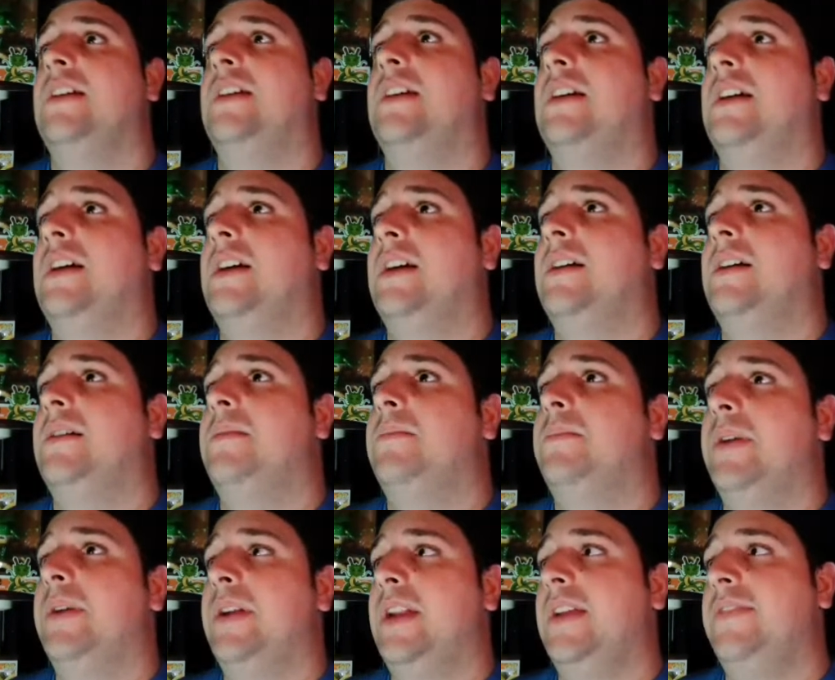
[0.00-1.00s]

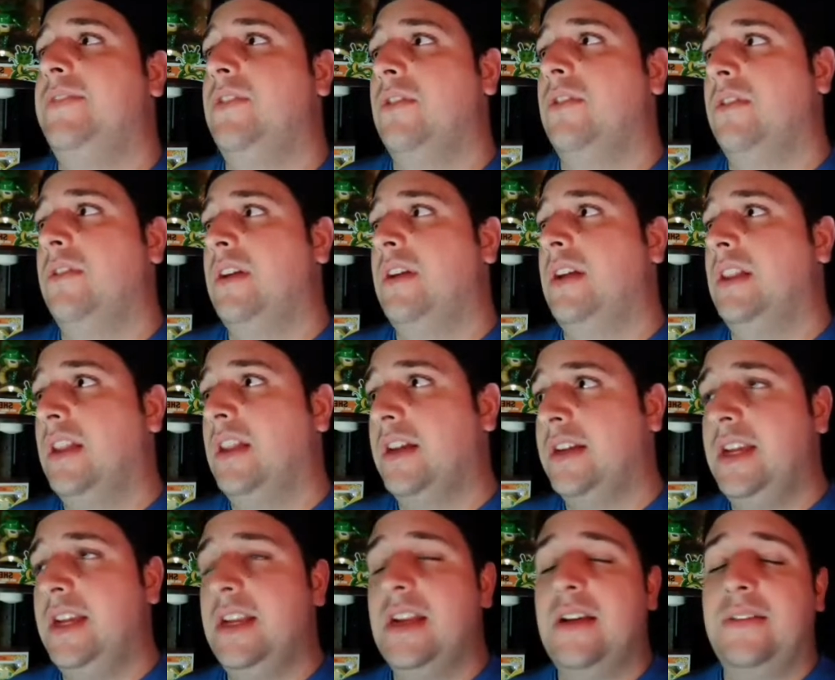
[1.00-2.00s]
But if you're
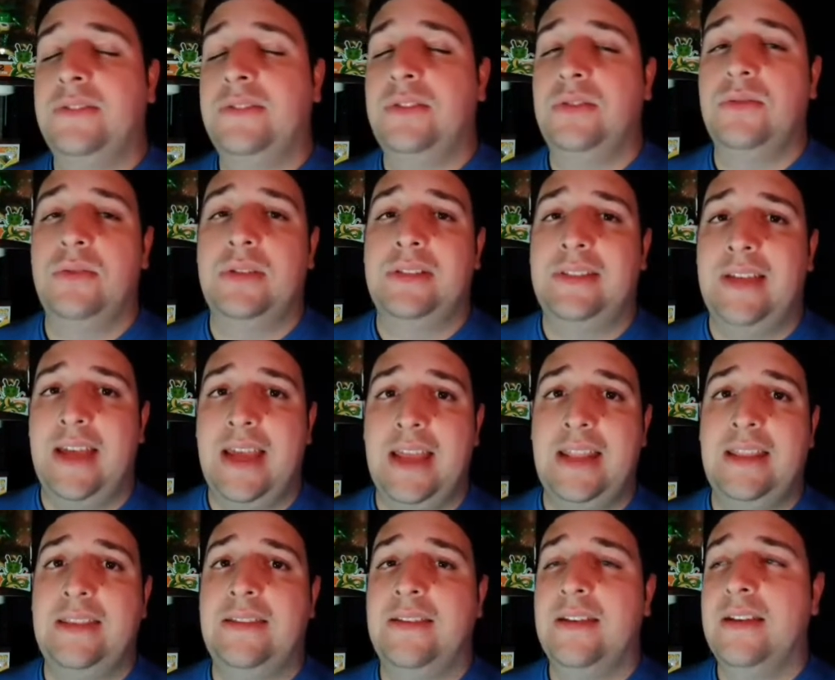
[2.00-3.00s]
lucky enough to
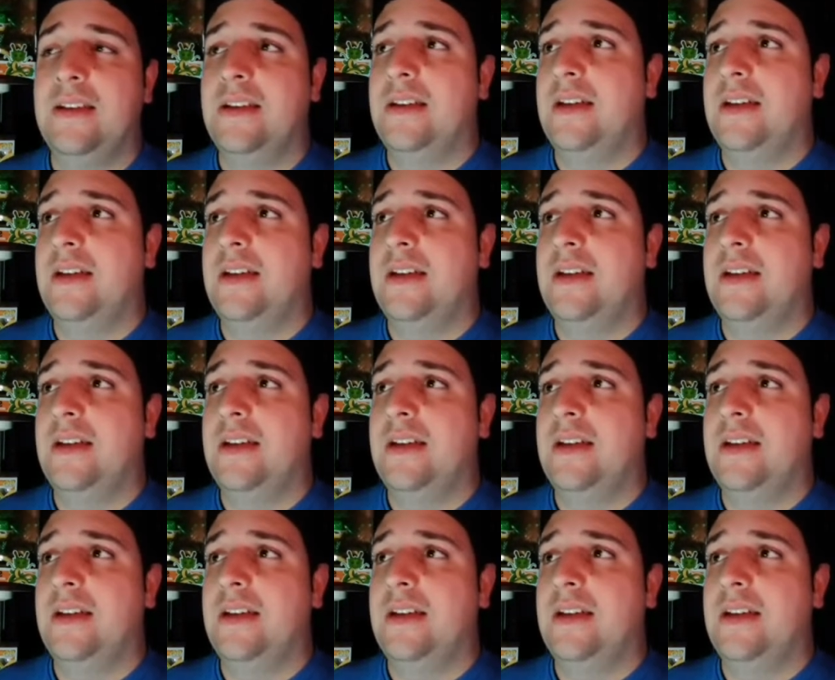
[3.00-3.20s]
attend